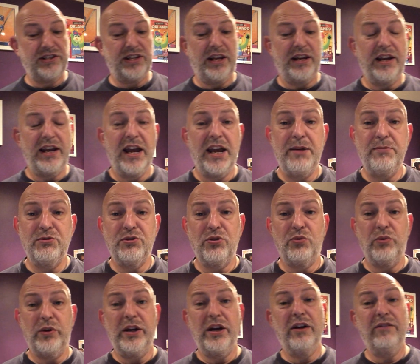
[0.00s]
10 games,
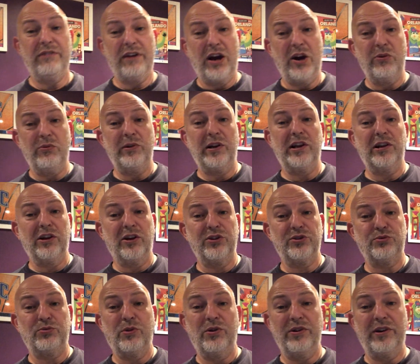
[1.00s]
we have only
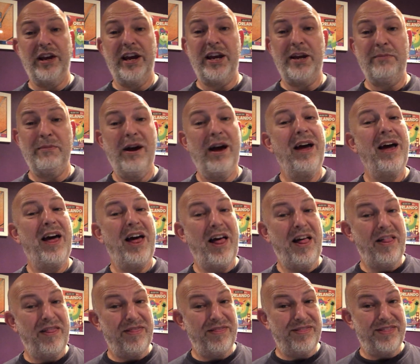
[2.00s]
lost 1 game.
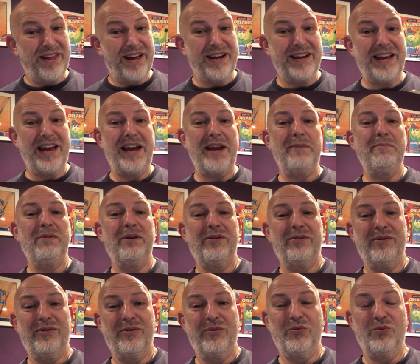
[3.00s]
That game
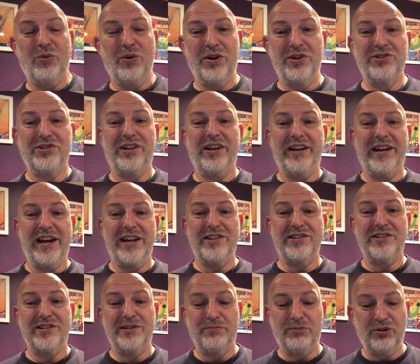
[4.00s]
was
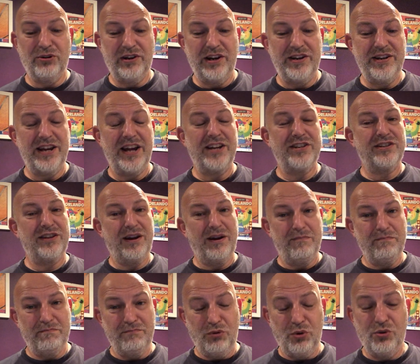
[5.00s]
against the Brooklyn Nets.
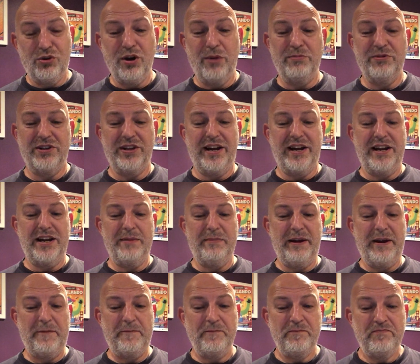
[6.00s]
We'll come to that in a
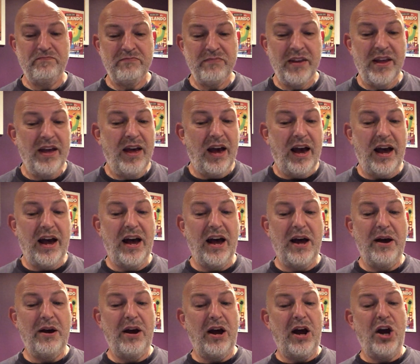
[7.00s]
bit.
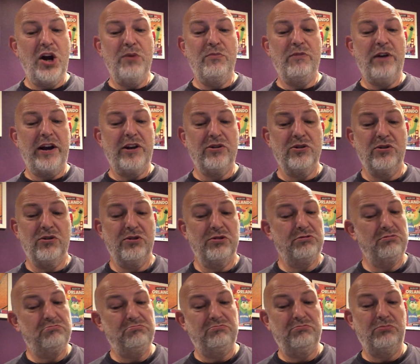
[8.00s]
Home record,
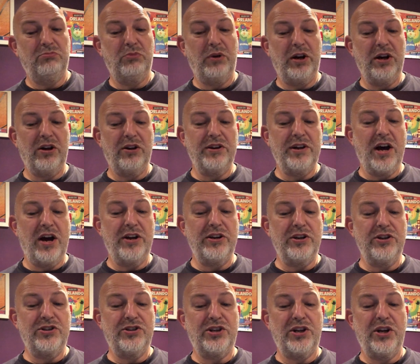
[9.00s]
we are
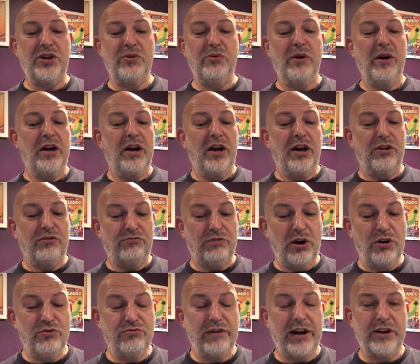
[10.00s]
9-2.
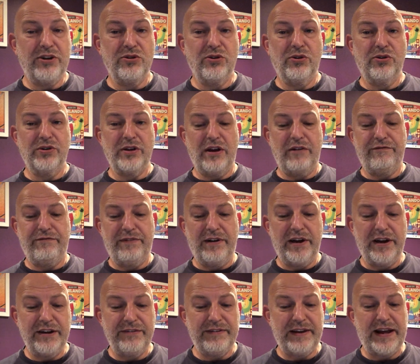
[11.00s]
Road record
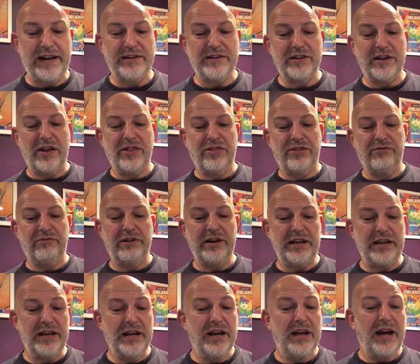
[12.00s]

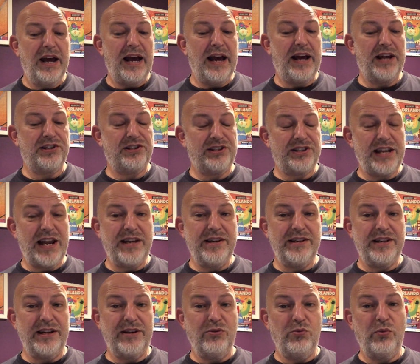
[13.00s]
5-3. Our
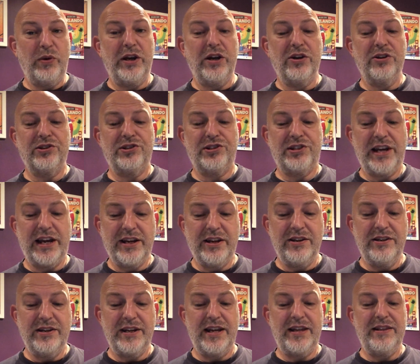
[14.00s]
standing, we are
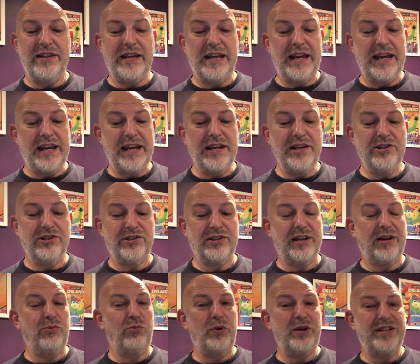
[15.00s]
second in the East.
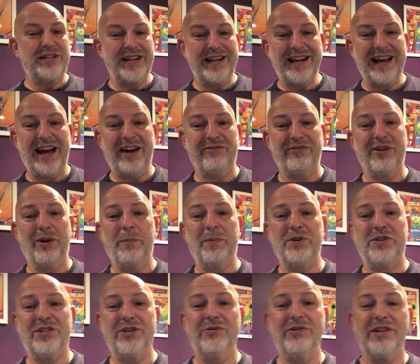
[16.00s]
We did have an
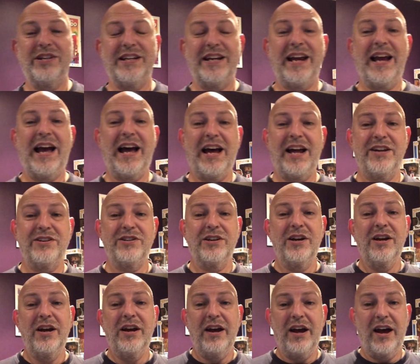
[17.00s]
opportunity, had
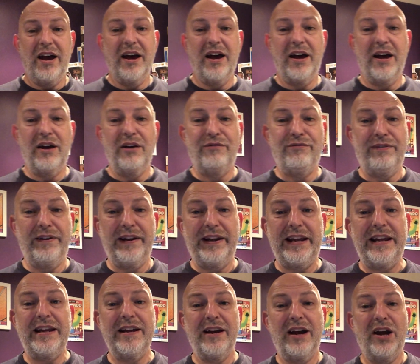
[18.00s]

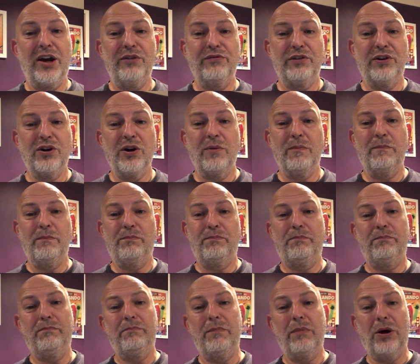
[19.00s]
Philly overcome
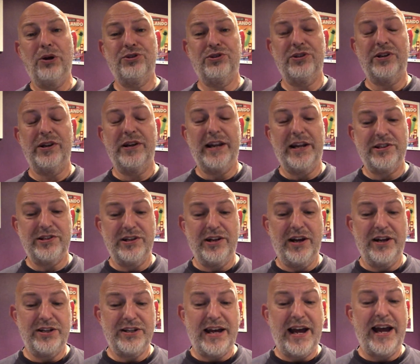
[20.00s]
Boston last
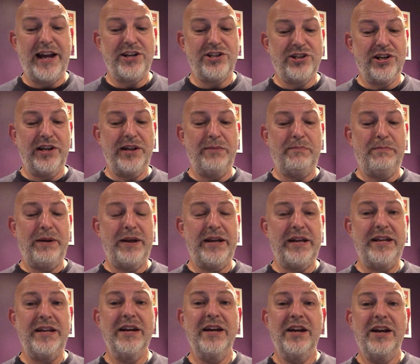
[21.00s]
night, to actually
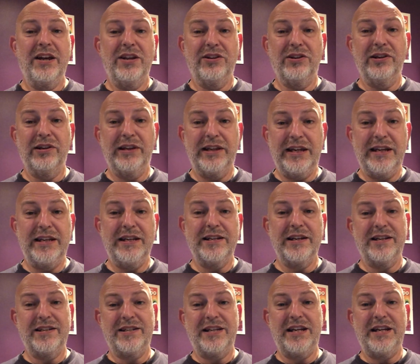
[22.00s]
be the lead
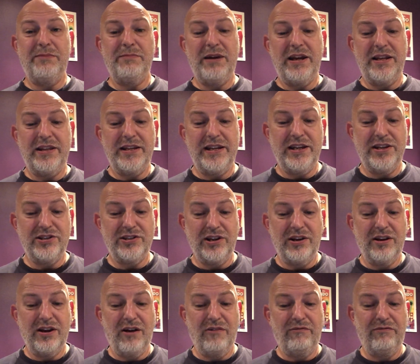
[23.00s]
team in the
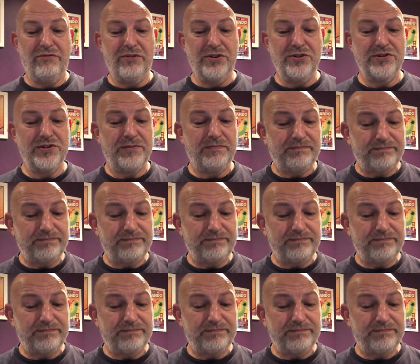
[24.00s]
Eastern Conference.